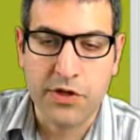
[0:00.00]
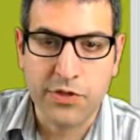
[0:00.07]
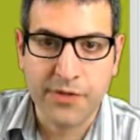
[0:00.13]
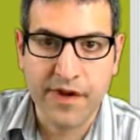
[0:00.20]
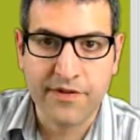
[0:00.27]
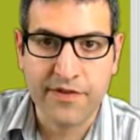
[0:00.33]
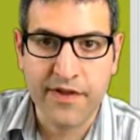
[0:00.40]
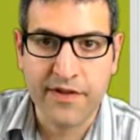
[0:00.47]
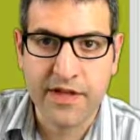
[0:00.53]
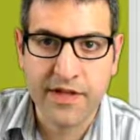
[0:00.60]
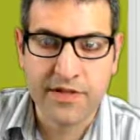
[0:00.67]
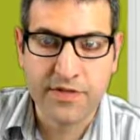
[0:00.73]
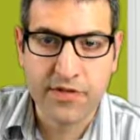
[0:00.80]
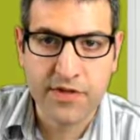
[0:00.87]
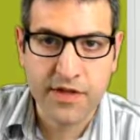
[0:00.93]
12 and
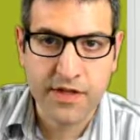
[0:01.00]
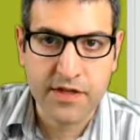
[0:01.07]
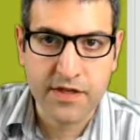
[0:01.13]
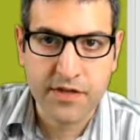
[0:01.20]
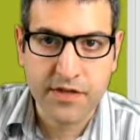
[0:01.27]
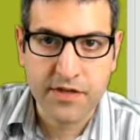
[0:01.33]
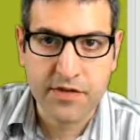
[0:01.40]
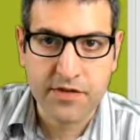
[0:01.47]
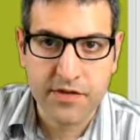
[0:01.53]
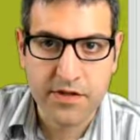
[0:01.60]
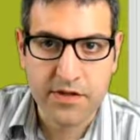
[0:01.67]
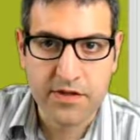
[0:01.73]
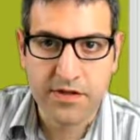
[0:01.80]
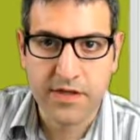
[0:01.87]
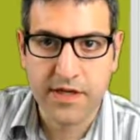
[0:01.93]
that's for the
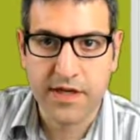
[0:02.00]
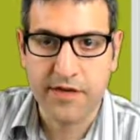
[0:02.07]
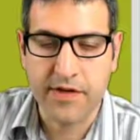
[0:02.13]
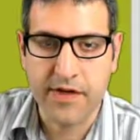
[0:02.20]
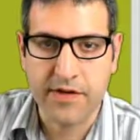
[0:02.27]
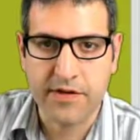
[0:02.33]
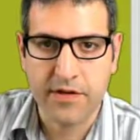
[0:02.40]
discontinuous areas.